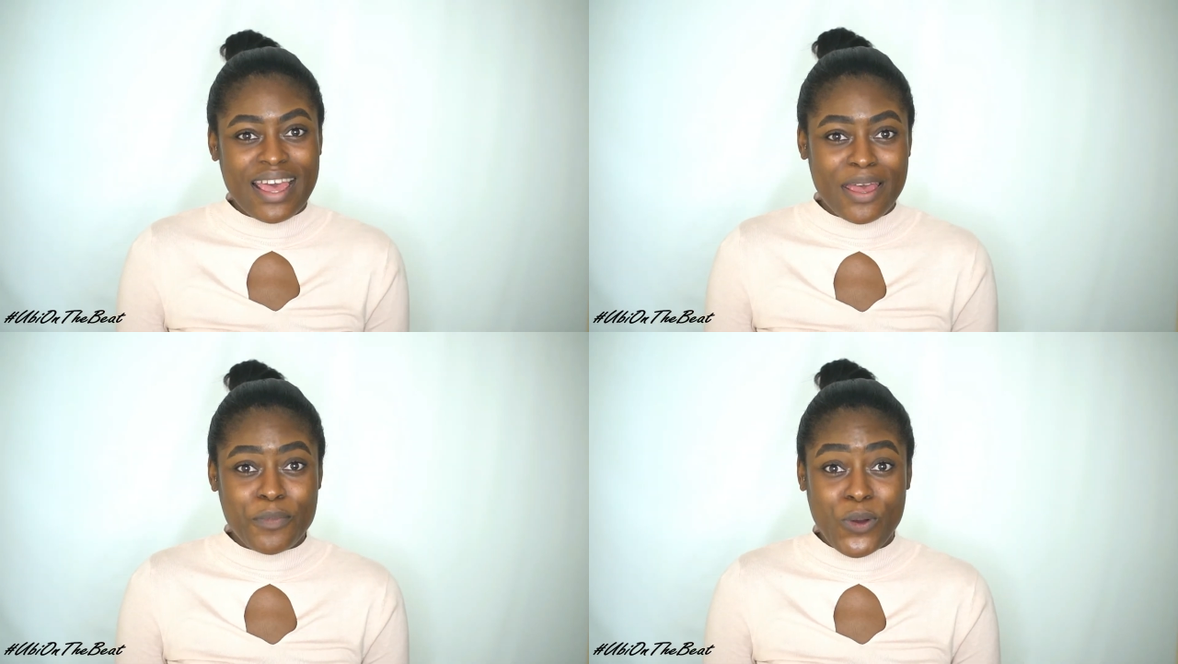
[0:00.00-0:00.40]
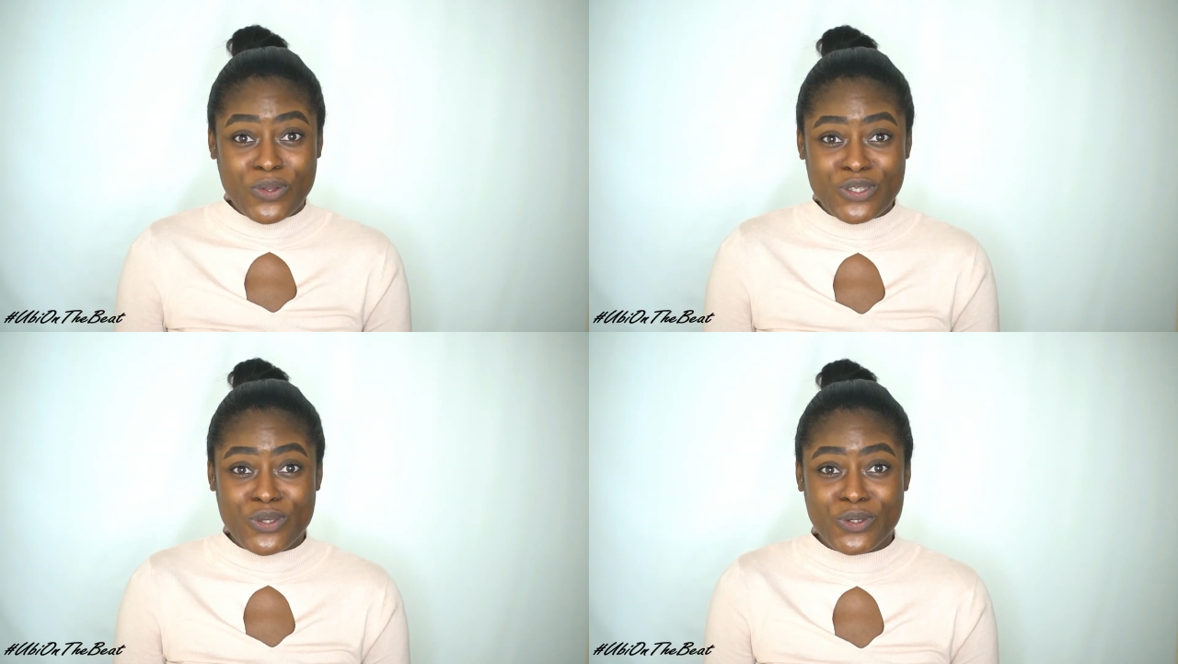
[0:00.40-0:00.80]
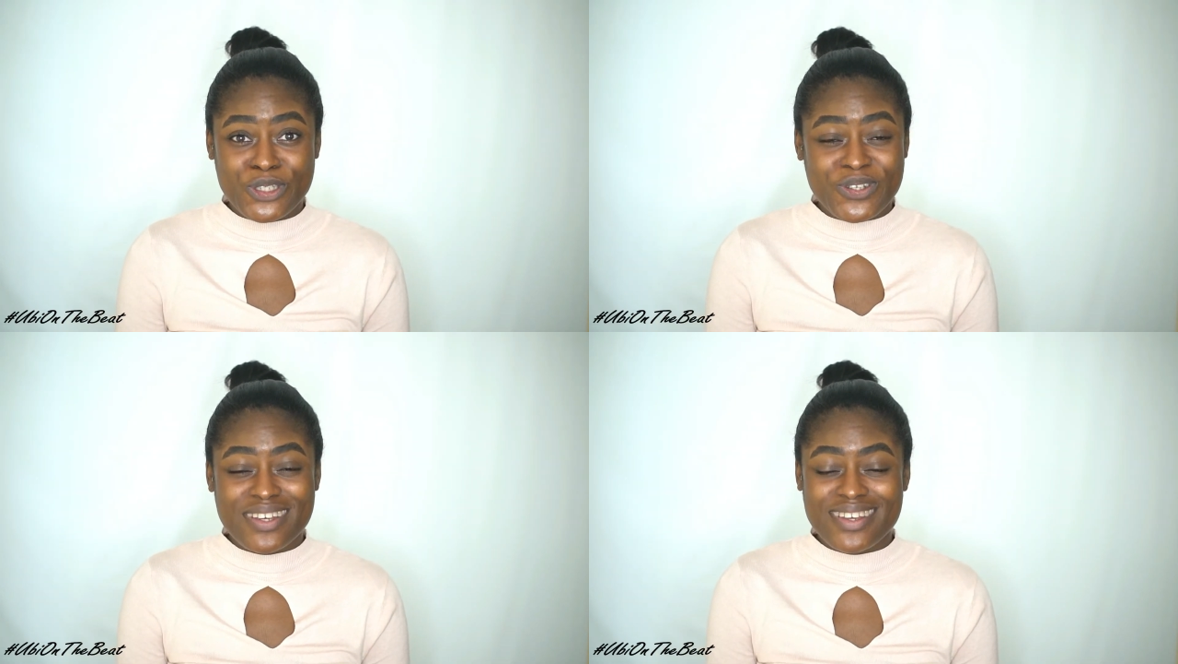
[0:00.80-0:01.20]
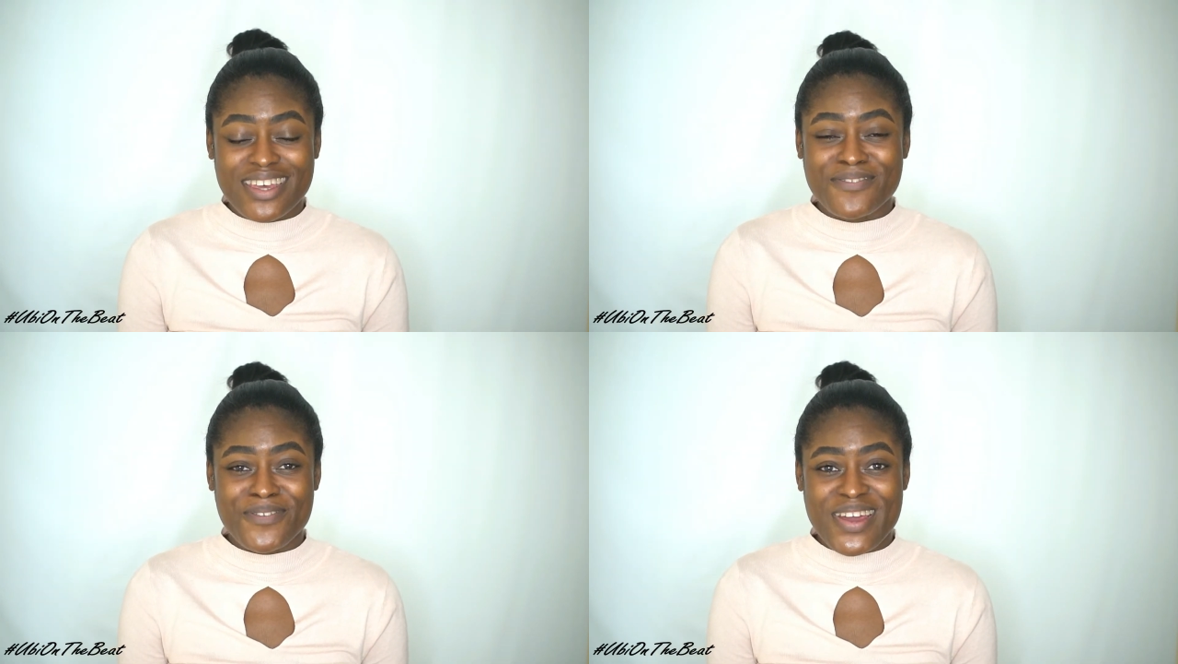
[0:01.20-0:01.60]
I'm also doing a
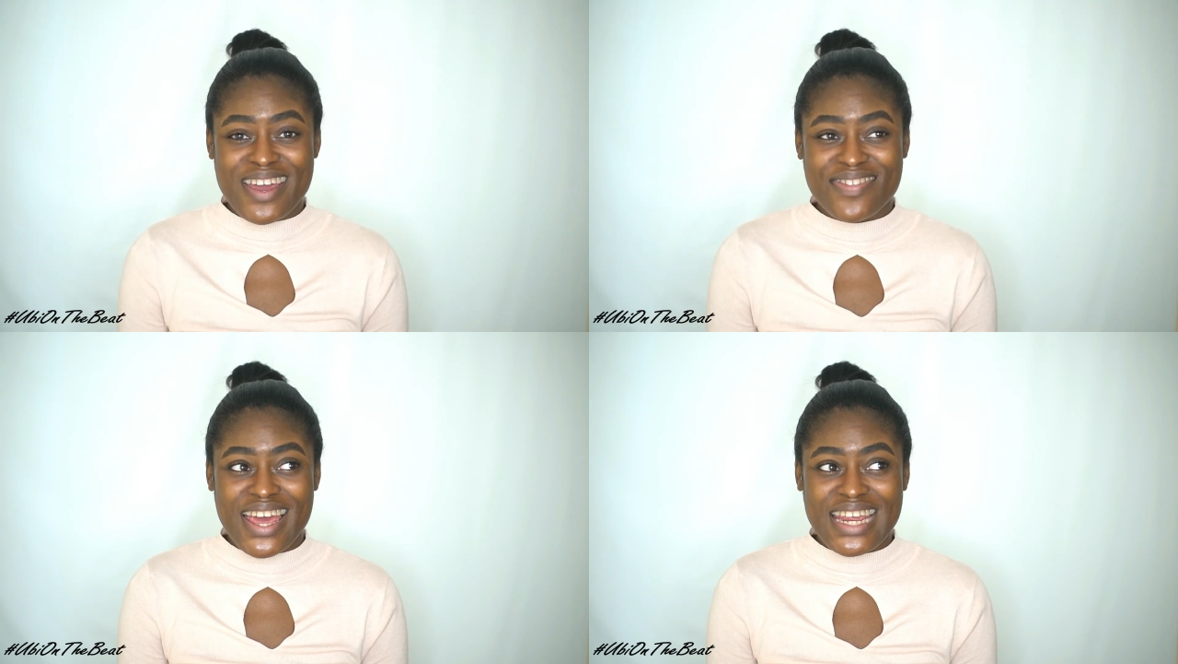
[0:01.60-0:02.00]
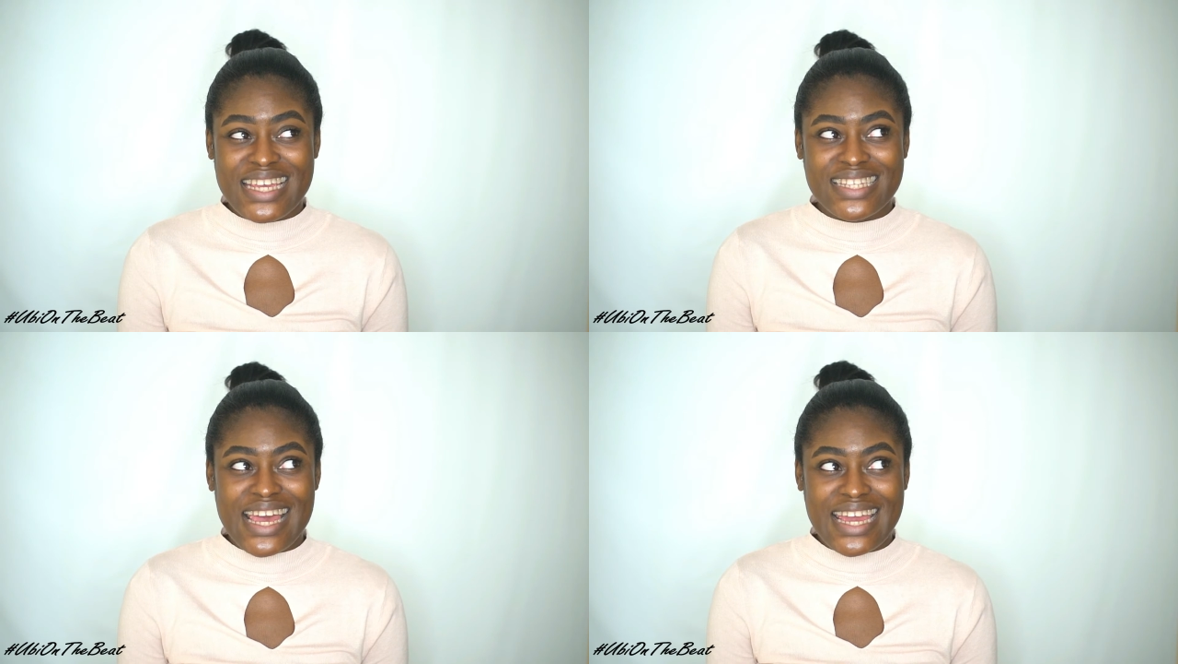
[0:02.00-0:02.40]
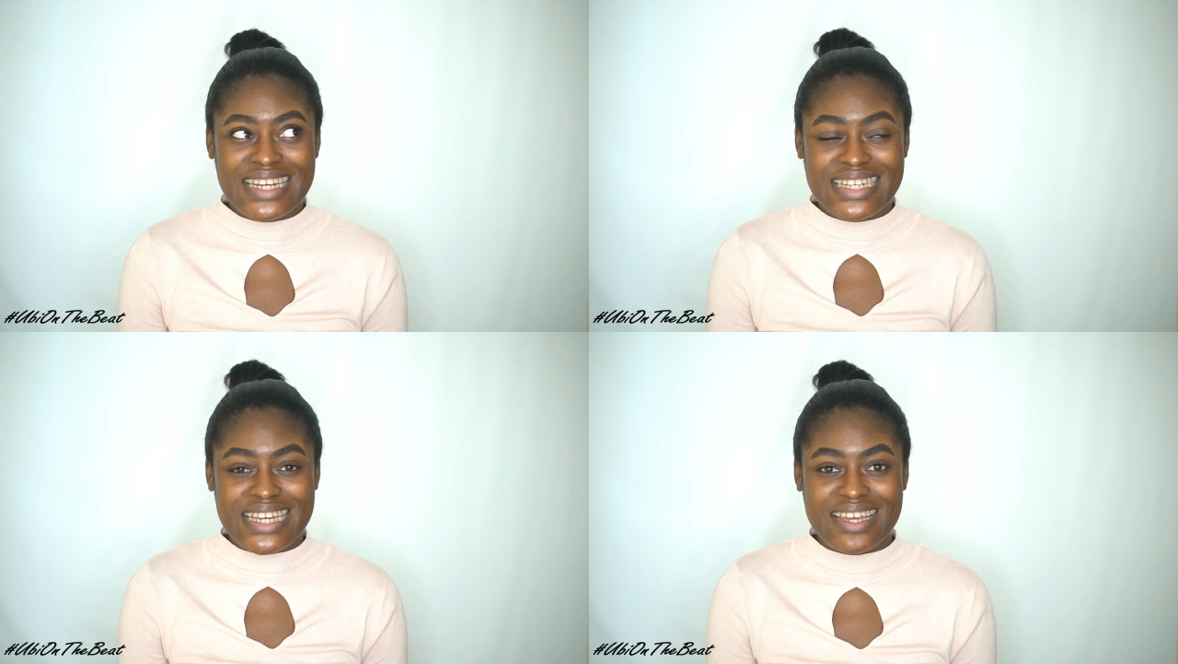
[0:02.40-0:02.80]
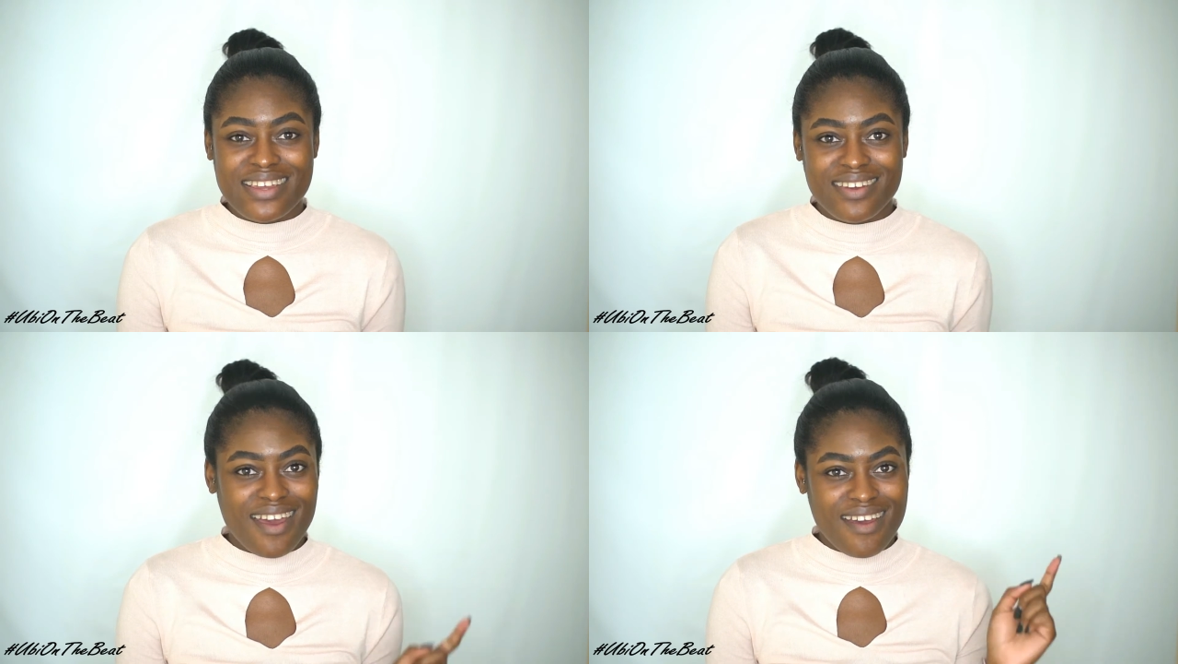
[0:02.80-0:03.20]
giveaway that is
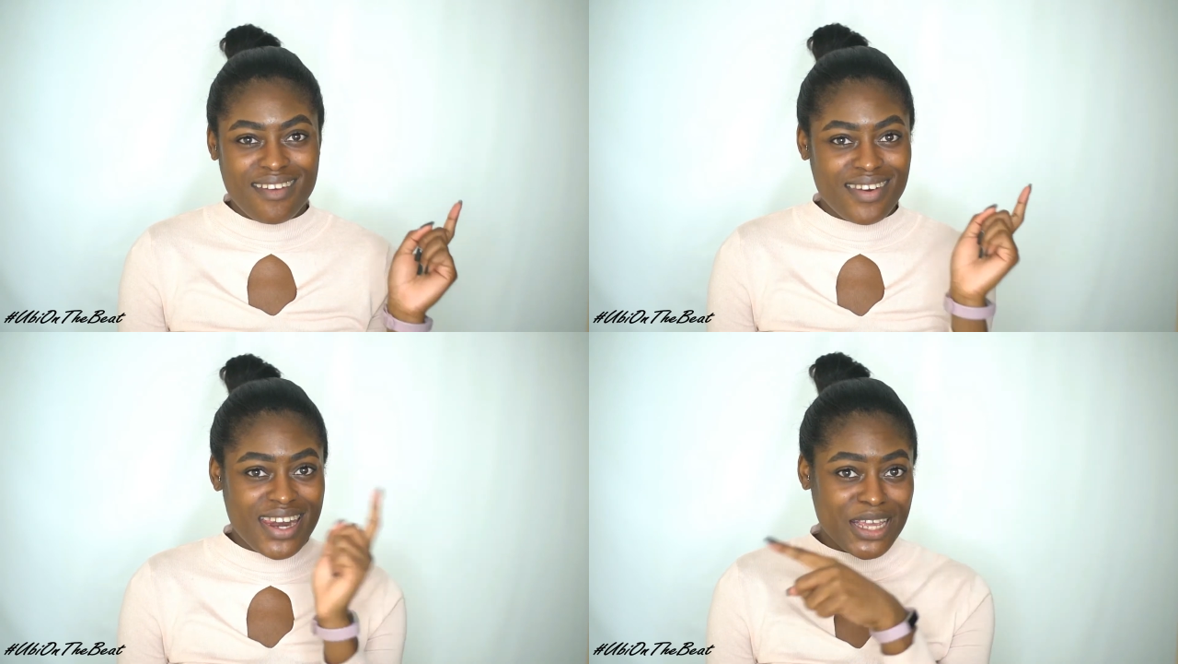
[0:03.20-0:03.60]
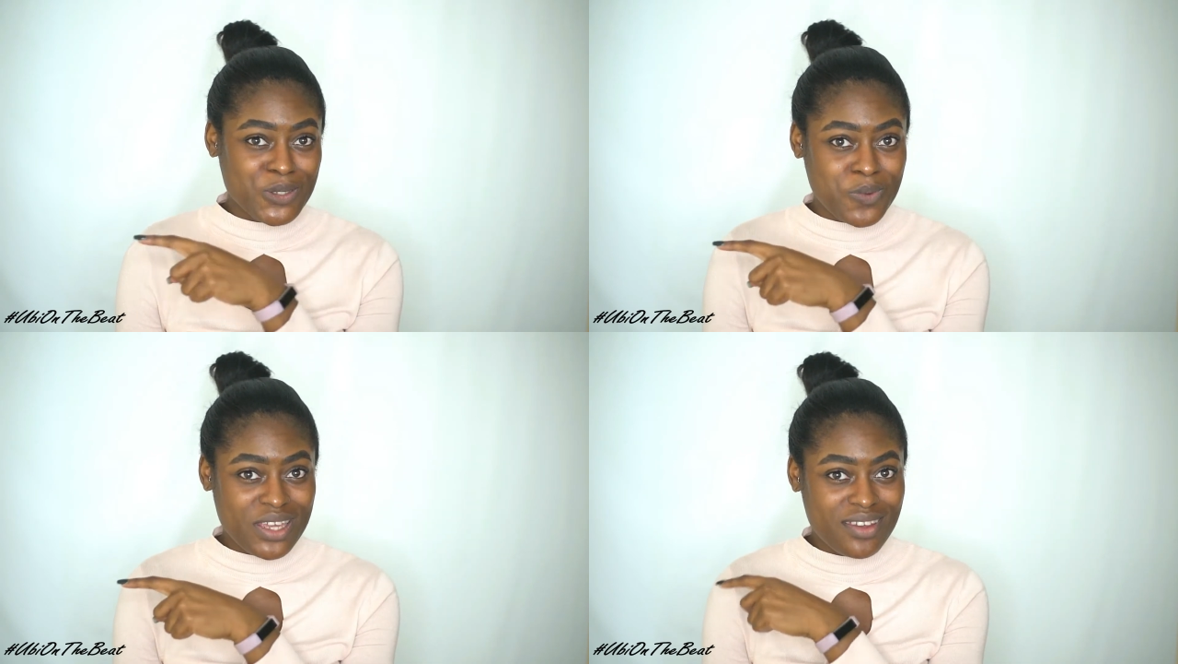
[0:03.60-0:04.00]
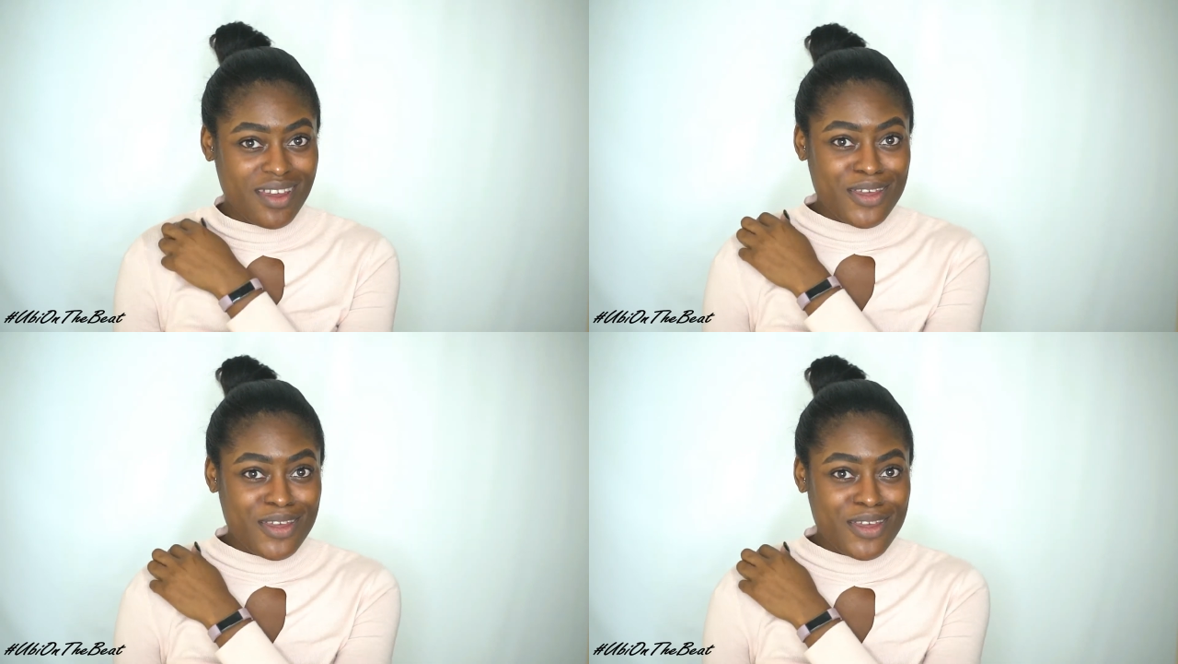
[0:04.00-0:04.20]
ending next week,